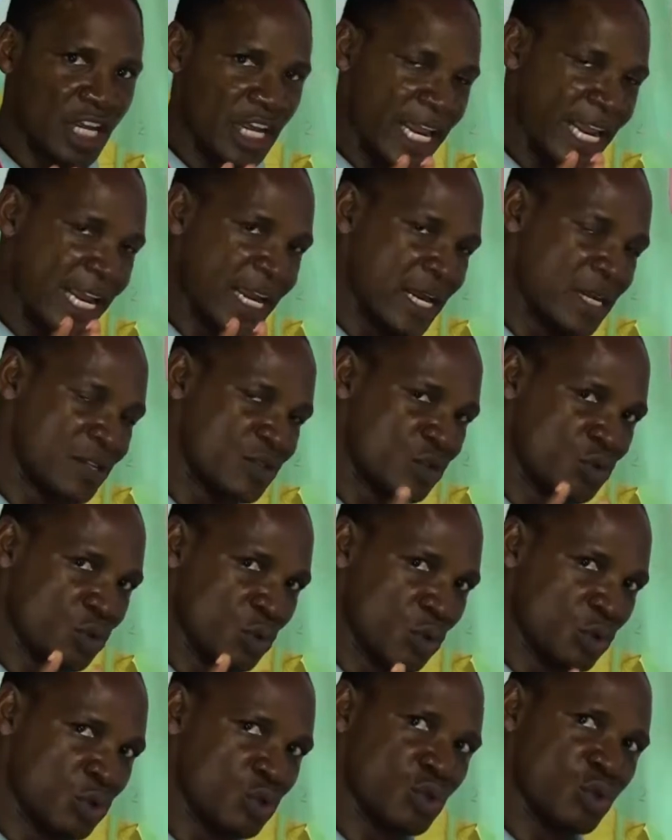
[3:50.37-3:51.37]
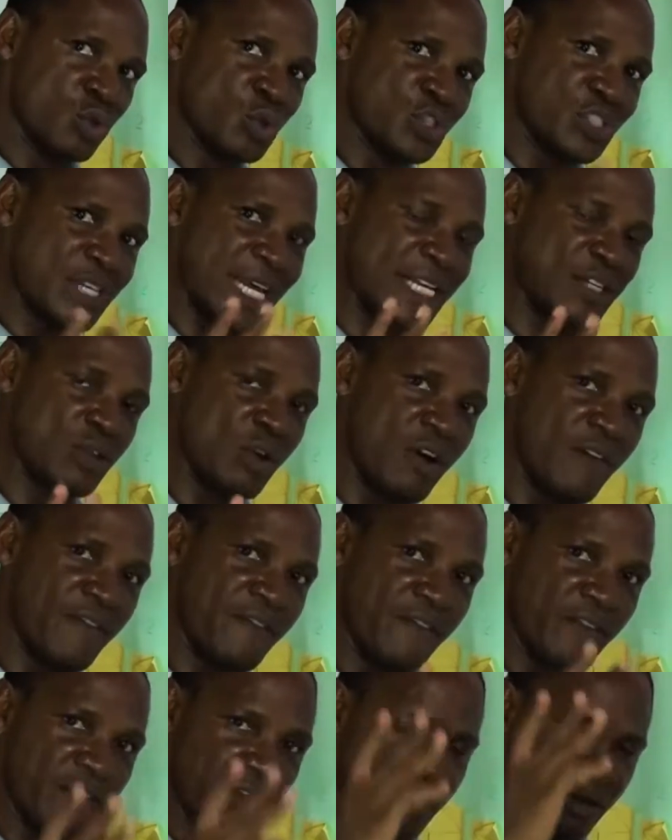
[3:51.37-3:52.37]
It gives you two sets
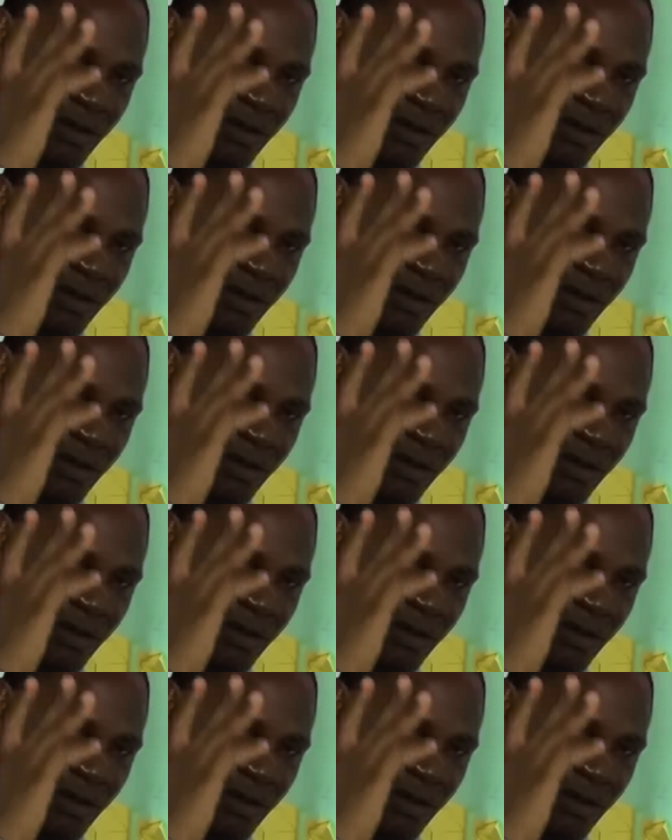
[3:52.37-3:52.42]
of